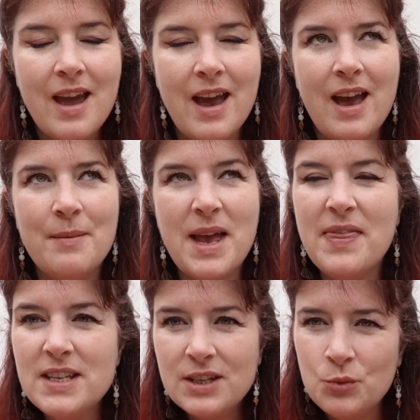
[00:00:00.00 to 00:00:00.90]

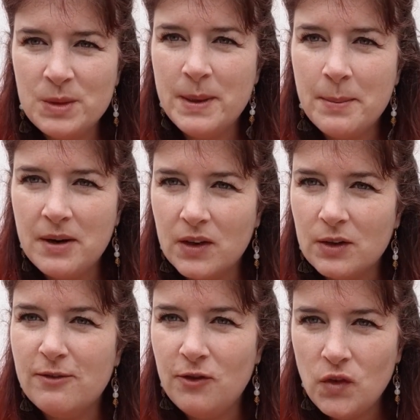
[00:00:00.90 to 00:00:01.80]
And this can always be a bit of a
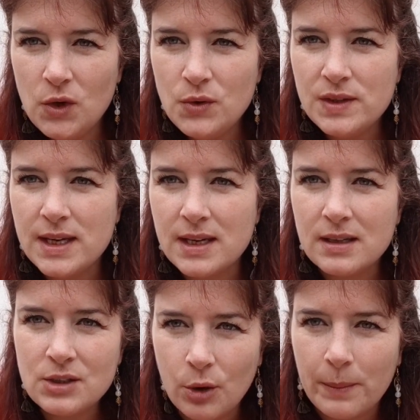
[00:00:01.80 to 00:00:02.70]
confusing
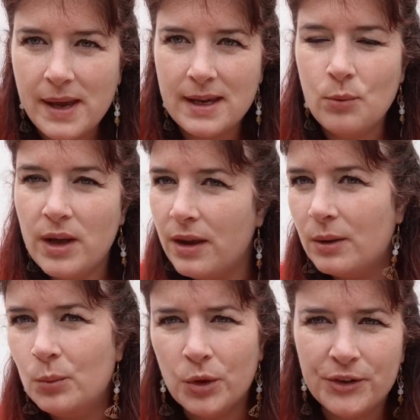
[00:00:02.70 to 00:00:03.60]
topic,
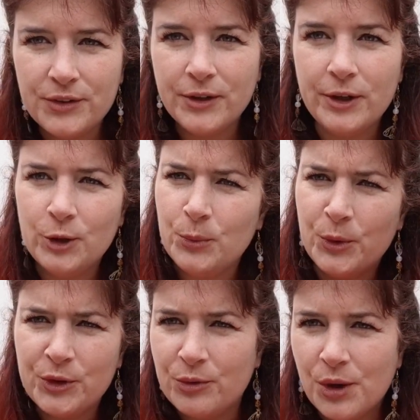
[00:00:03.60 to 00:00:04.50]
whether what's a stolon,
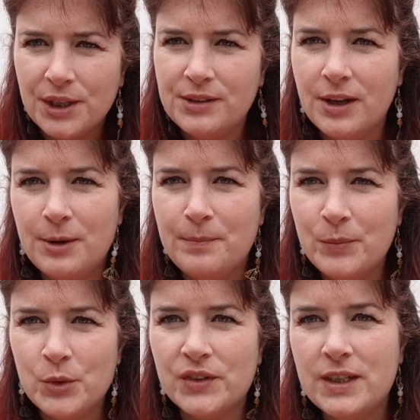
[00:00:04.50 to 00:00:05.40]
what's a rhizome,
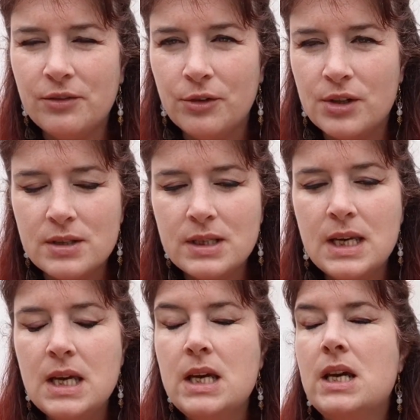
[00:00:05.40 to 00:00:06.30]
what's the difference.
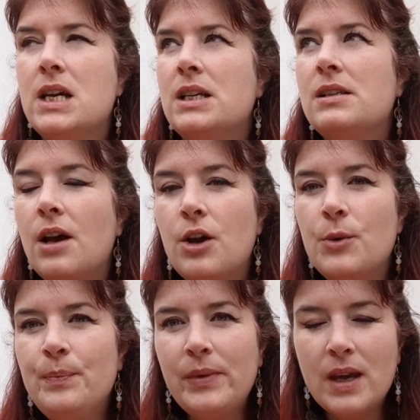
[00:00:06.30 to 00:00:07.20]

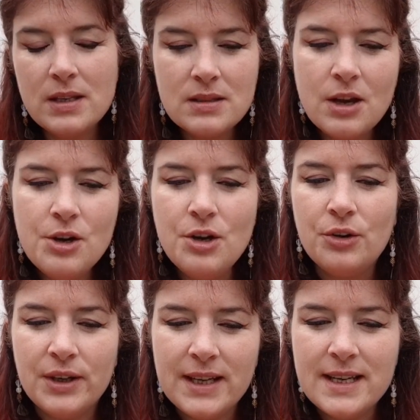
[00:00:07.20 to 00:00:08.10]
So a
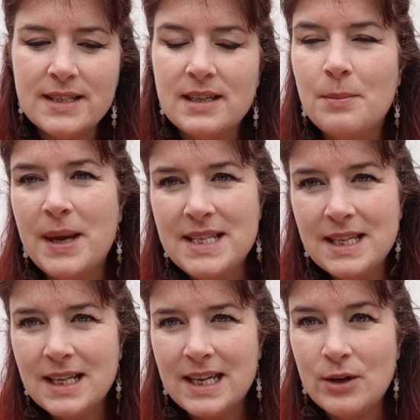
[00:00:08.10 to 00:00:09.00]
stolon is
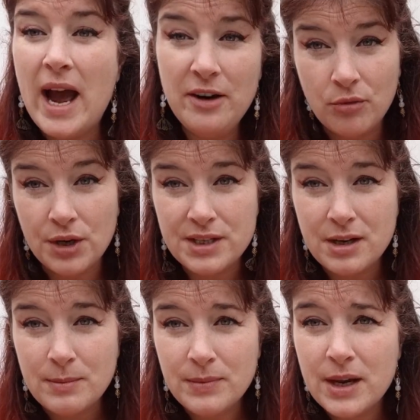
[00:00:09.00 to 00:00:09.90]
basically, and a
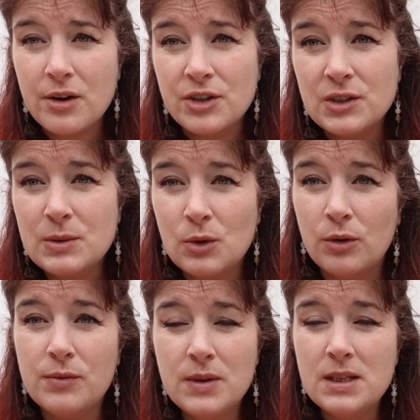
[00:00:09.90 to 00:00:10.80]
rhizome, they are sort
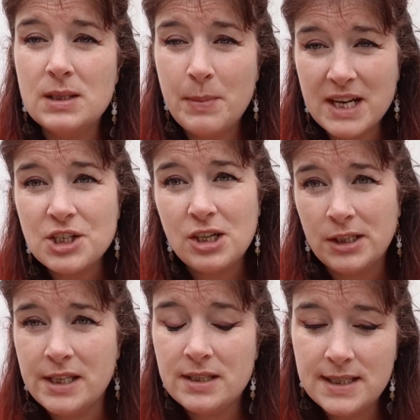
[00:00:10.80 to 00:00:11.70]
of
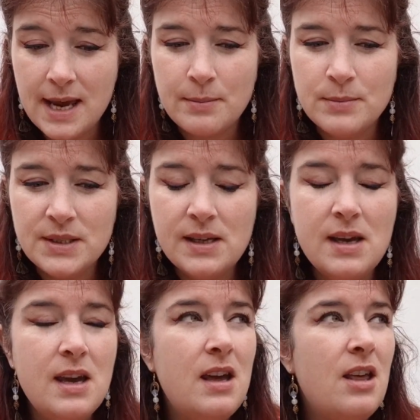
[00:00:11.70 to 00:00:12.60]
specialised stems
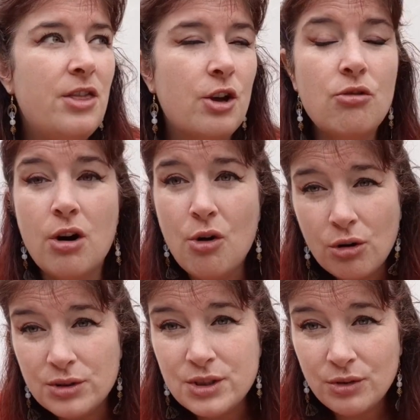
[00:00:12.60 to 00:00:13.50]
that grow
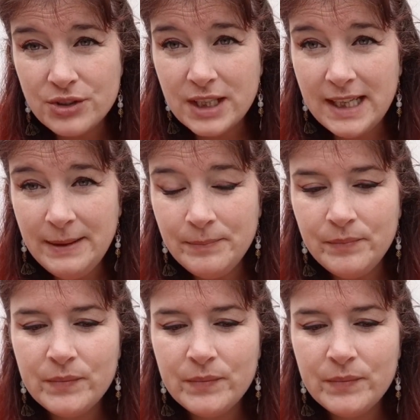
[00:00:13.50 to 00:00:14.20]
horizontally,